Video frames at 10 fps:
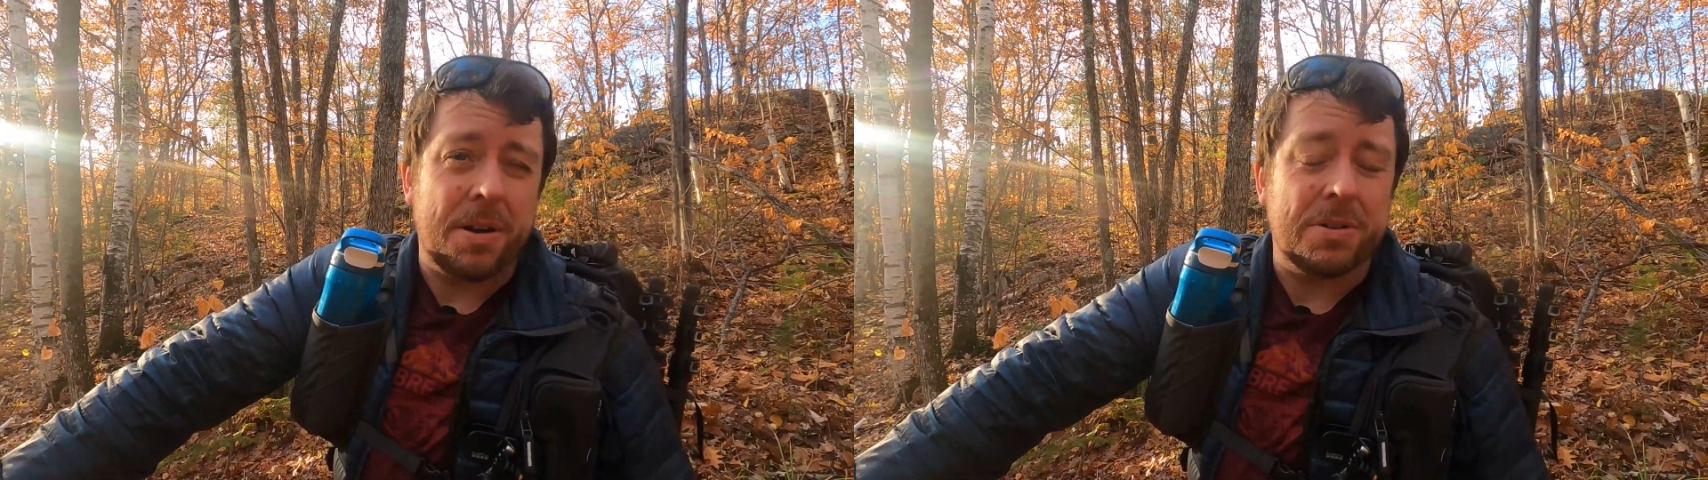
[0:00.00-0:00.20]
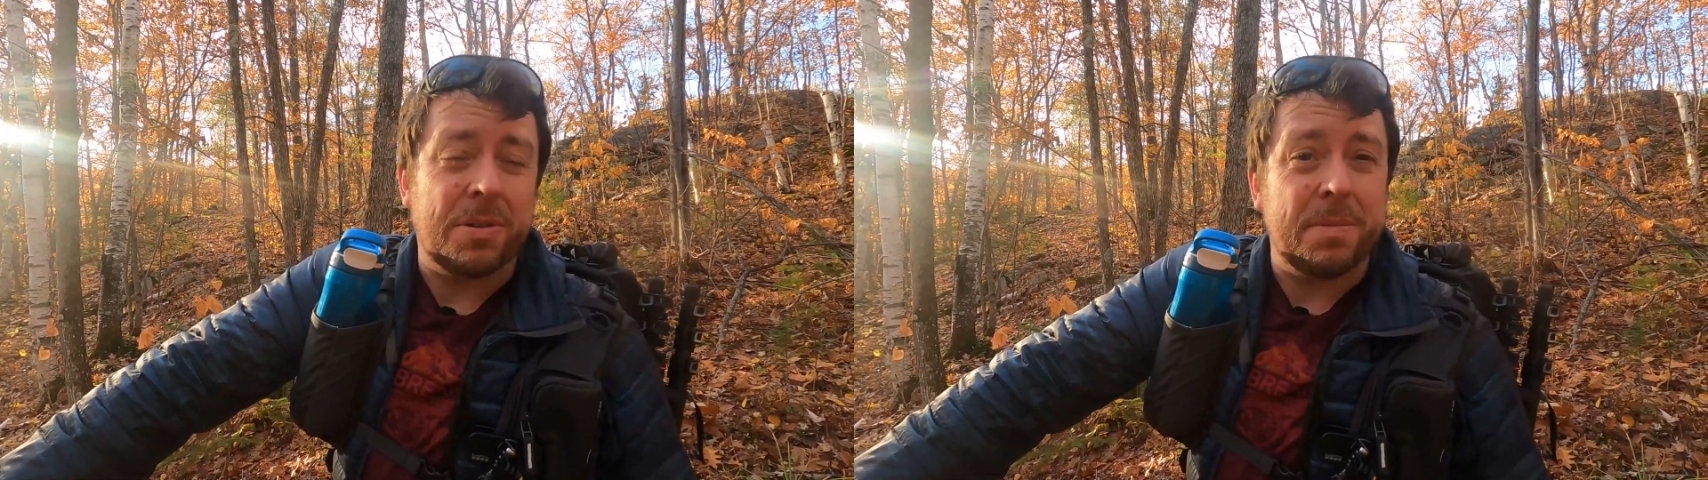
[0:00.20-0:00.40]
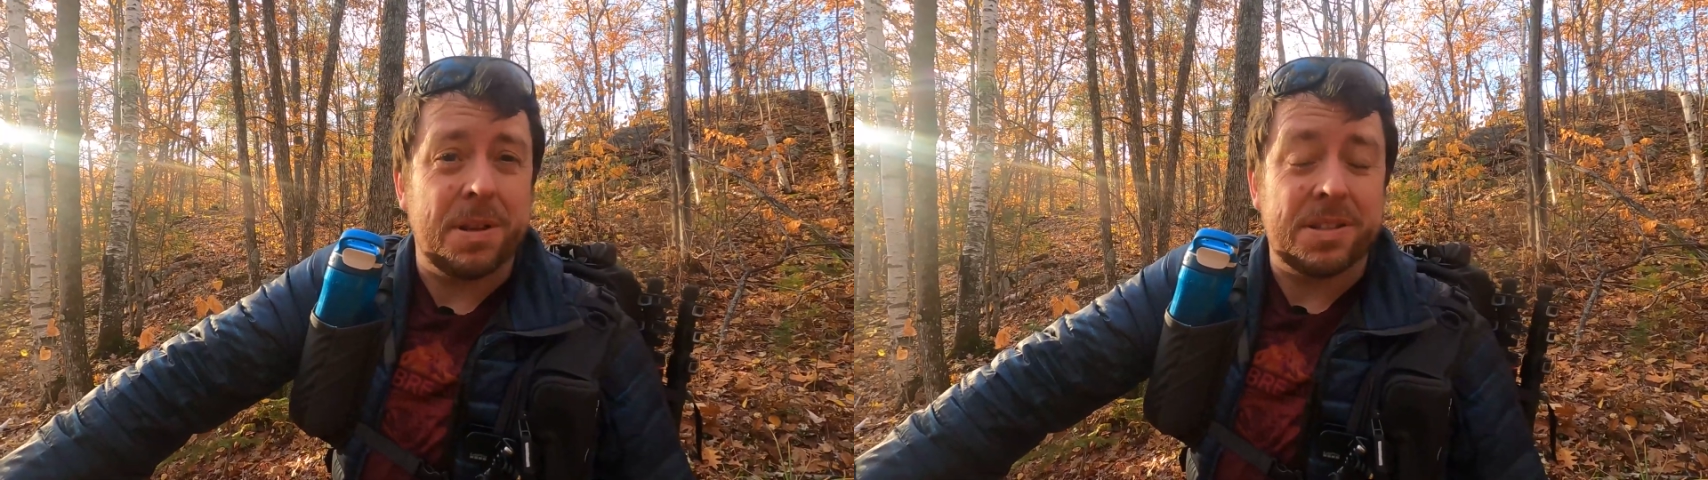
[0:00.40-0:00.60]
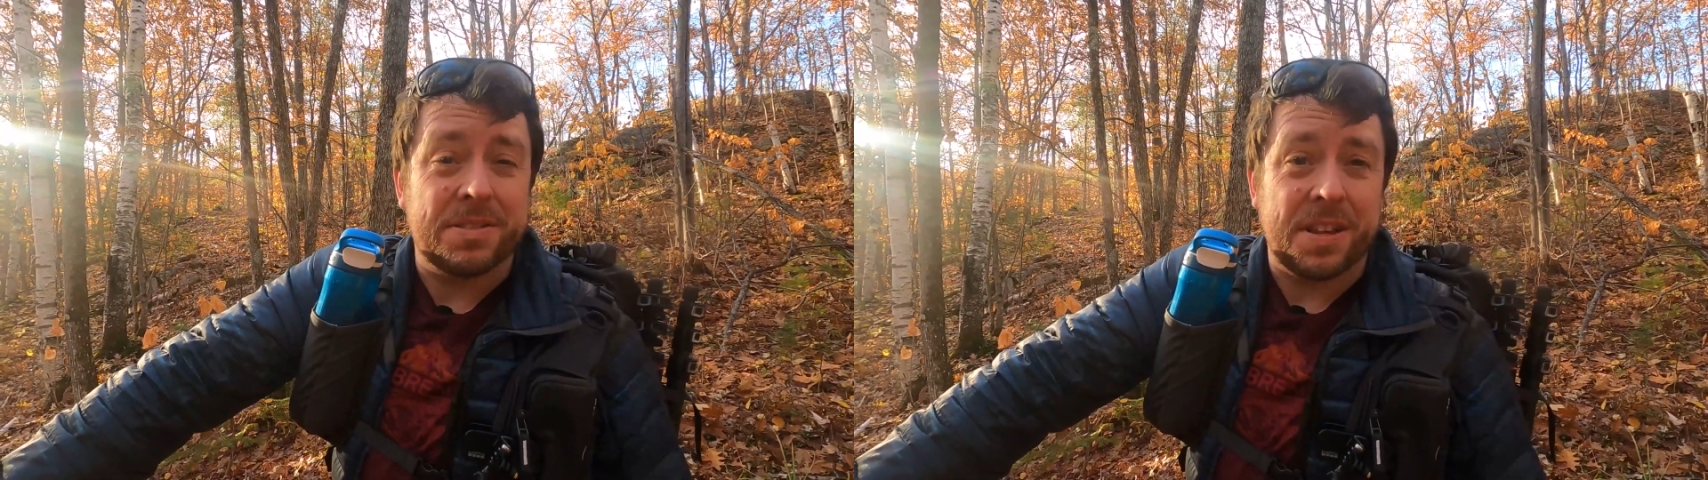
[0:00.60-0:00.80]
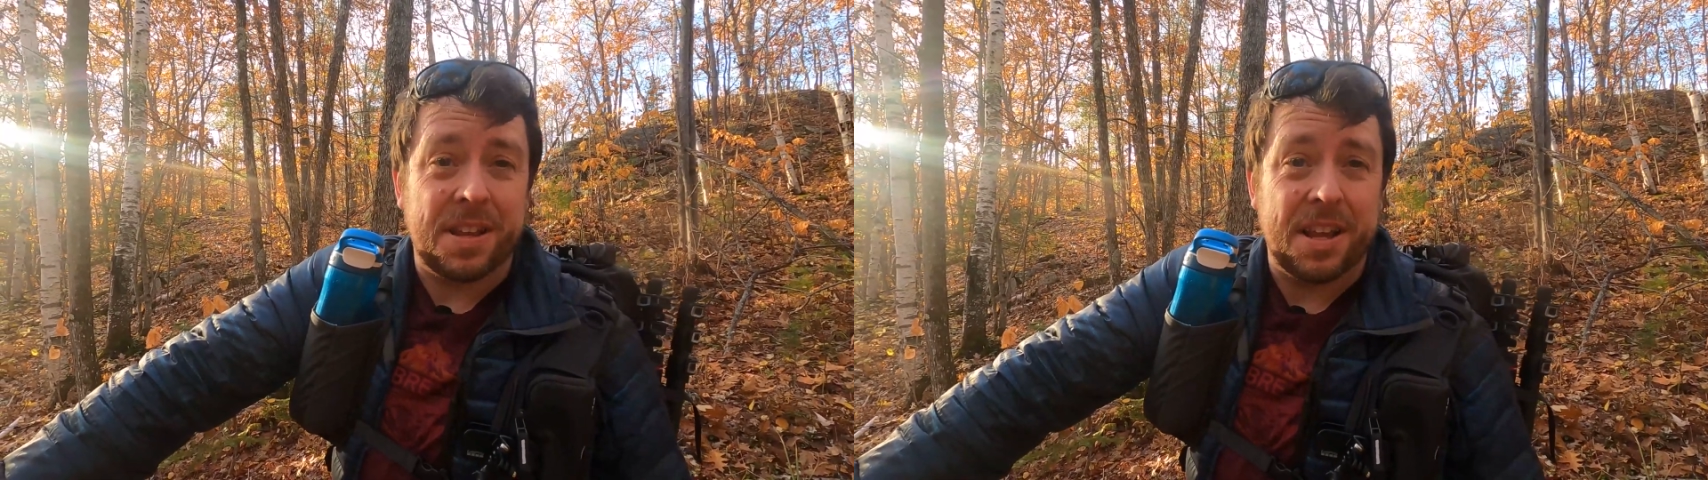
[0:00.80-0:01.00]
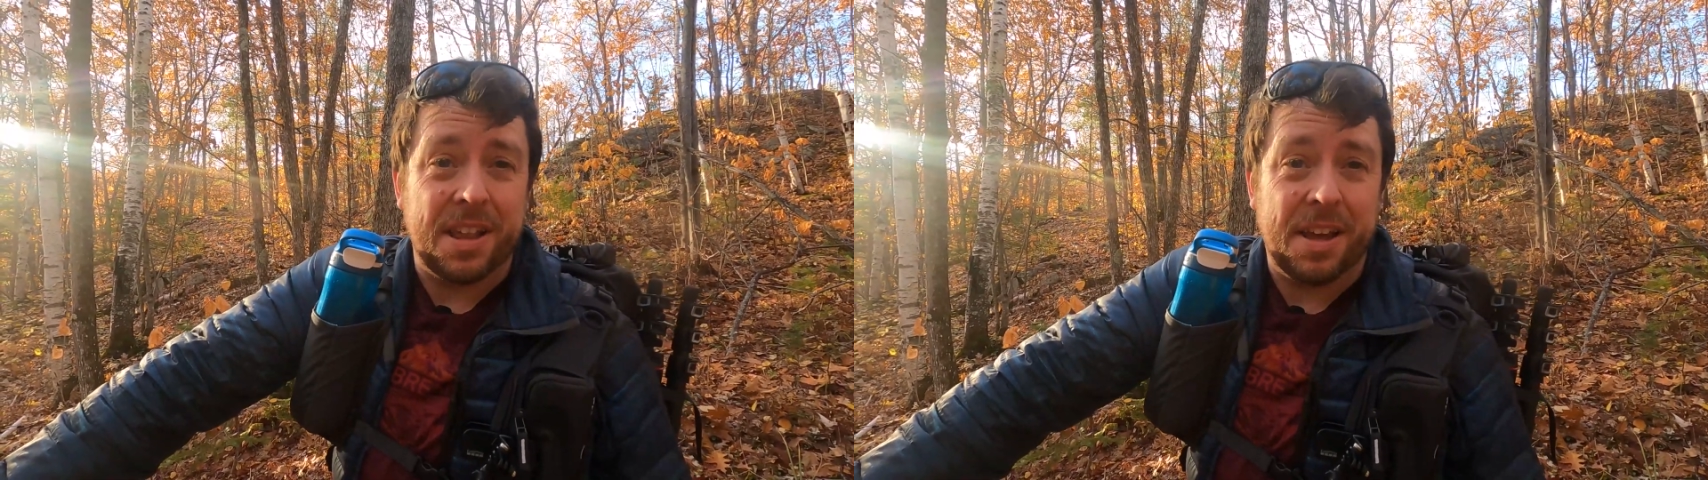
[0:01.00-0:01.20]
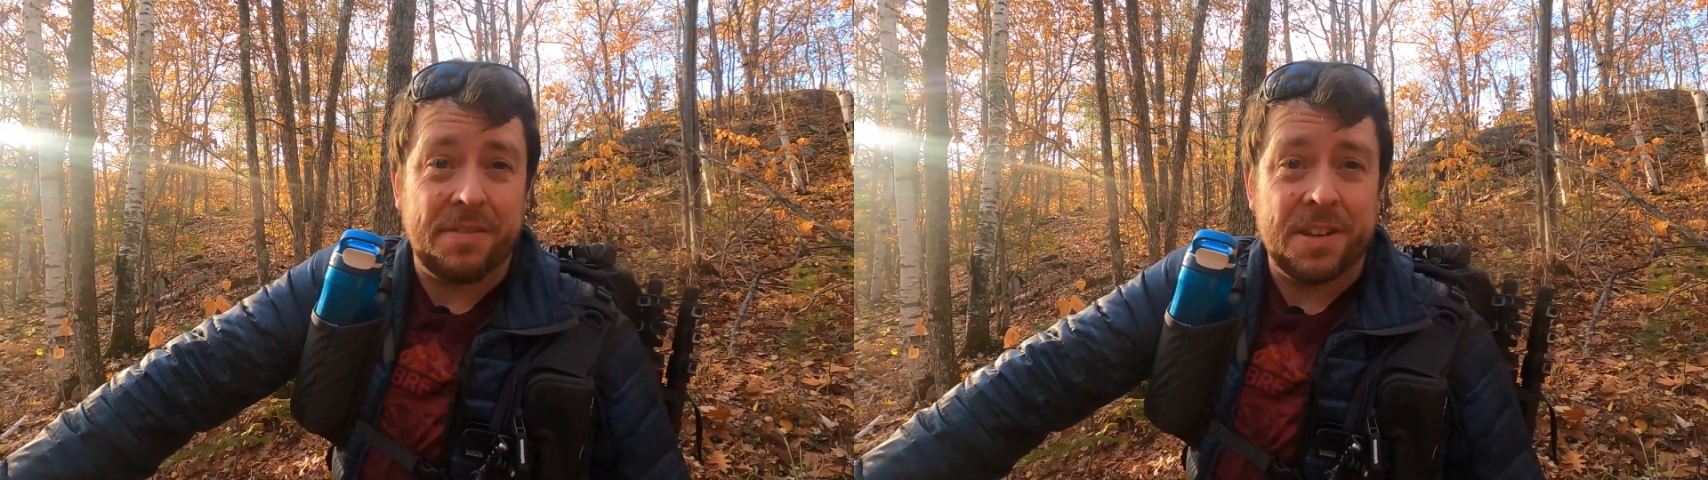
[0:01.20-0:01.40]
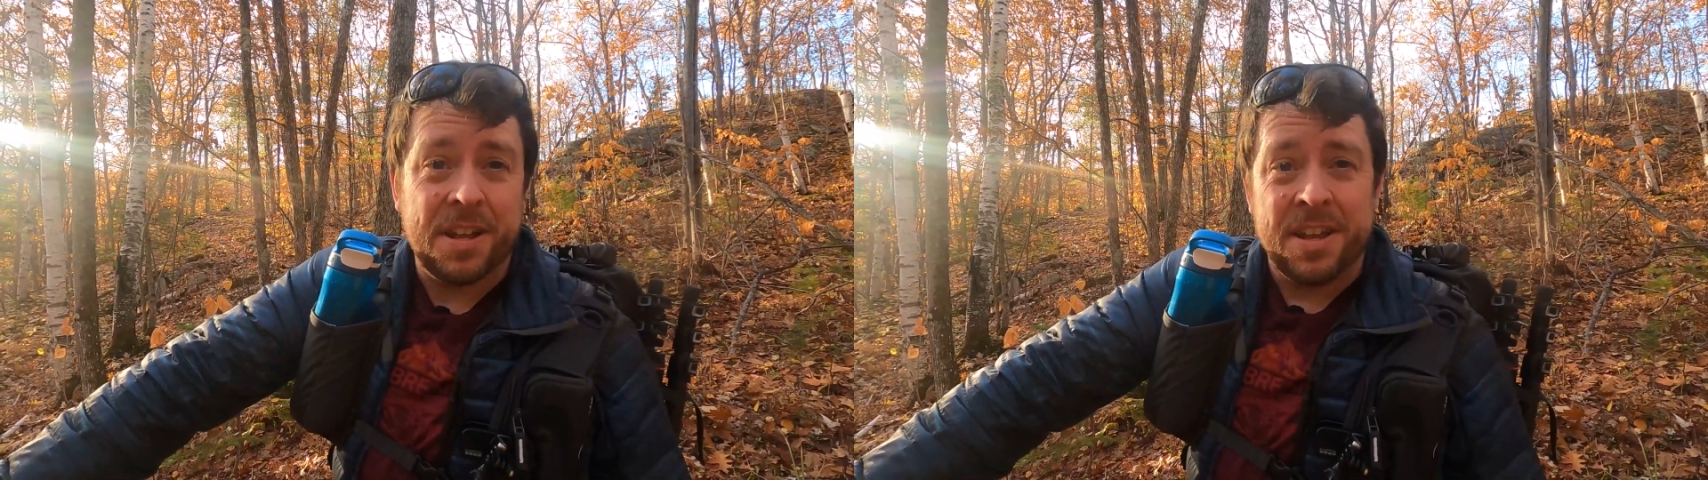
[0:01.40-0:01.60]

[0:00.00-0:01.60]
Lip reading: 20 minutes of sunlight left.